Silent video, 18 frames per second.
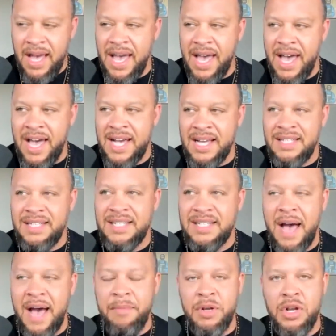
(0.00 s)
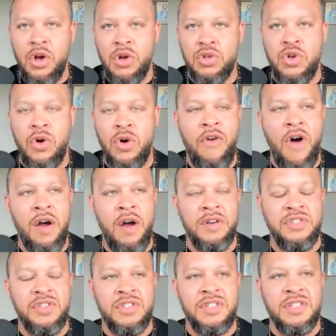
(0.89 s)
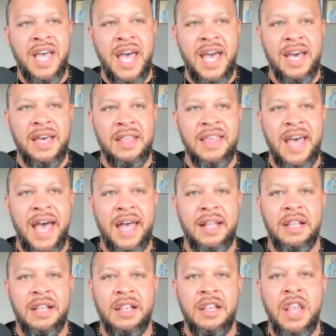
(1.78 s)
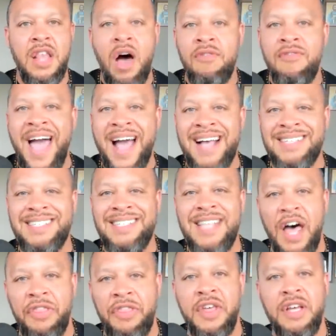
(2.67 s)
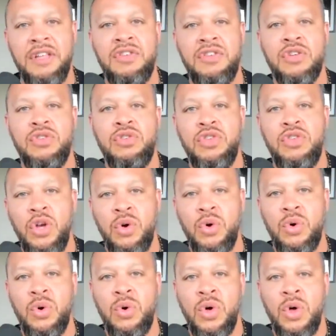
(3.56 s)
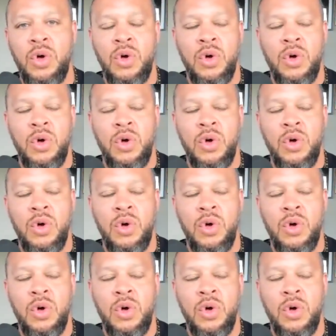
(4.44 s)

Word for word: And I'm going to go so far as to say that love has nothing to do